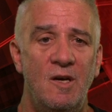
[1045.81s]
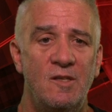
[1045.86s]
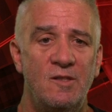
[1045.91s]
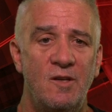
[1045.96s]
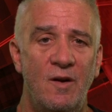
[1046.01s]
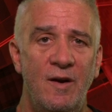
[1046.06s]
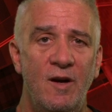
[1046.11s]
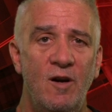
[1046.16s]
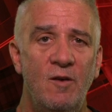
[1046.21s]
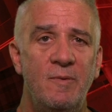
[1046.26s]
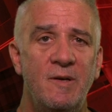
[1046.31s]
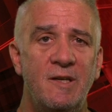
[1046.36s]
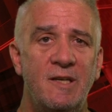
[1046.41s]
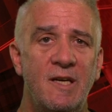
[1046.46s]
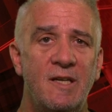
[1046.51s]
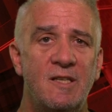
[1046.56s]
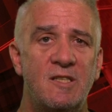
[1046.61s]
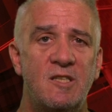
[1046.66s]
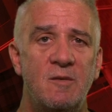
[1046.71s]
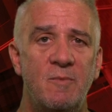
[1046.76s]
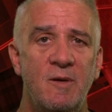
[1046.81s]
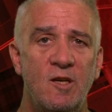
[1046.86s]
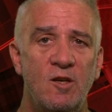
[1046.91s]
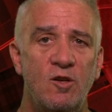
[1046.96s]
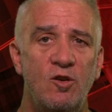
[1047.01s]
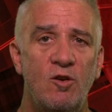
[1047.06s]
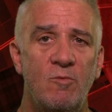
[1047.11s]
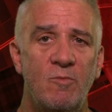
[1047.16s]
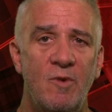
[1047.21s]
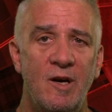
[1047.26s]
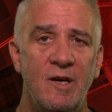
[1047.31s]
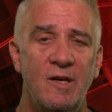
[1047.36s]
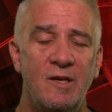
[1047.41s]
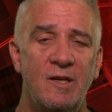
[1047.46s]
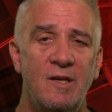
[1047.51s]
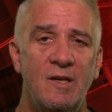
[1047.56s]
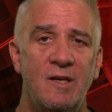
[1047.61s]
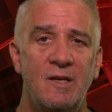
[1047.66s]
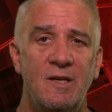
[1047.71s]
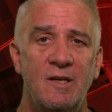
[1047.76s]
So helping kids to be numerate
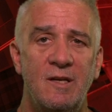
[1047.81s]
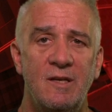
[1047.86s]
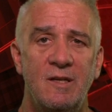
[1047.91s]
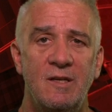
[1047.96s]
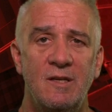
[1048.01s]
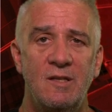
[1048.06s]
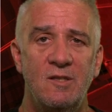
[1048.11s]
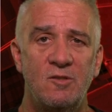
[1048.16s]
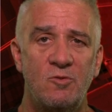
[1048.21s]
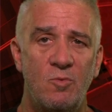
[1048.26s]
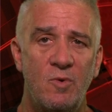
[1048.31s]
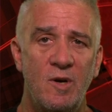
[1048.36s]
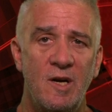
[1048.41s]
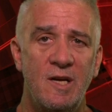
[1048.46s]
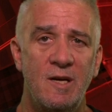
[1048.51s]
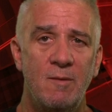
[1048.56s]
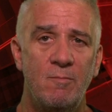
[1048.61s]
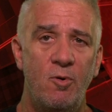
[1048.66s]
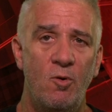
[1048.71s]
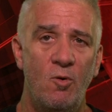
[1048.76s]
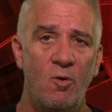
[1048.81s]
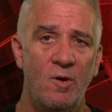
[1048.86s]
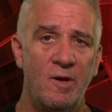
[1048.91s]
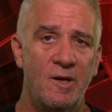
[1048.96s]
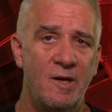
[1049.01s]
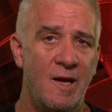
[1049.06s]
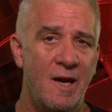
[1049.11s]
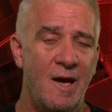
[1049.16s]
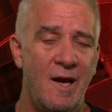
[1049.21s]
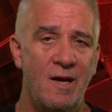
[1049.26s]
is really important,